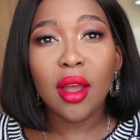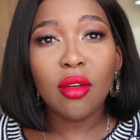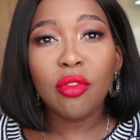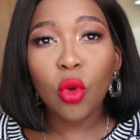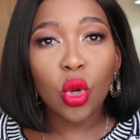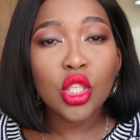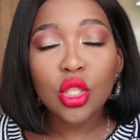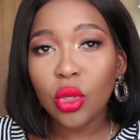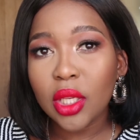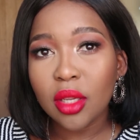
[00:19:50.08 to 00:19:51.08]

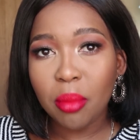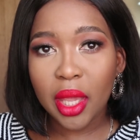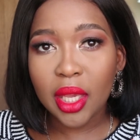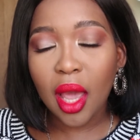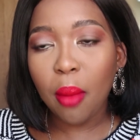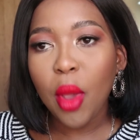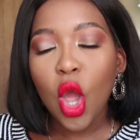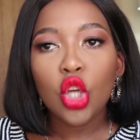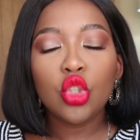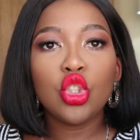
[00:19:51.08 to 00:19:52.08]
flawless looking makeup.
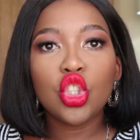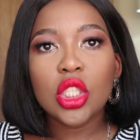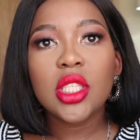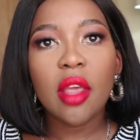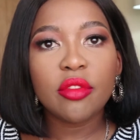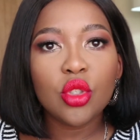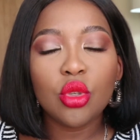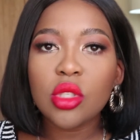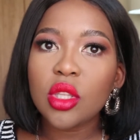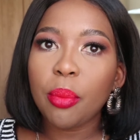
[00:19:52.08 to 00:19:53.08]
You just have to
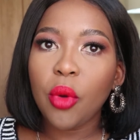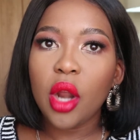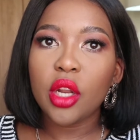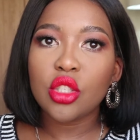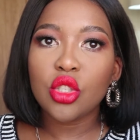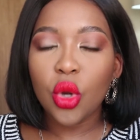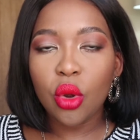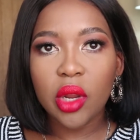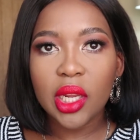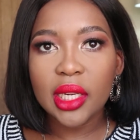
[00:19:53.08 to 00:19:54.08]
use the products
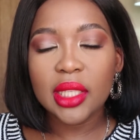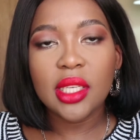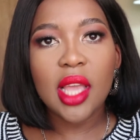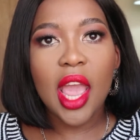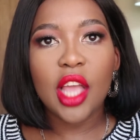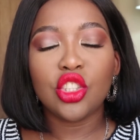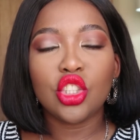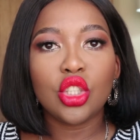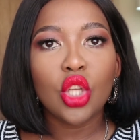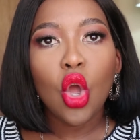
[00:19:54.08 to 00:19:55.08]
correctly and
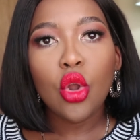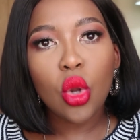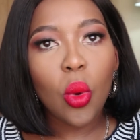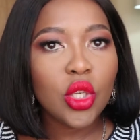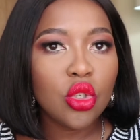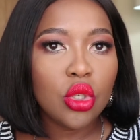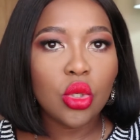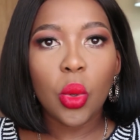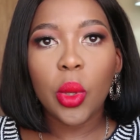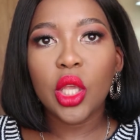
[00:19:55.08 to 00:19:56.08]
just know what you're
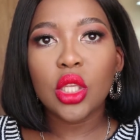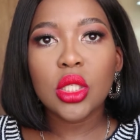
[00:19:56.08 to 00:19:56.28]
doing.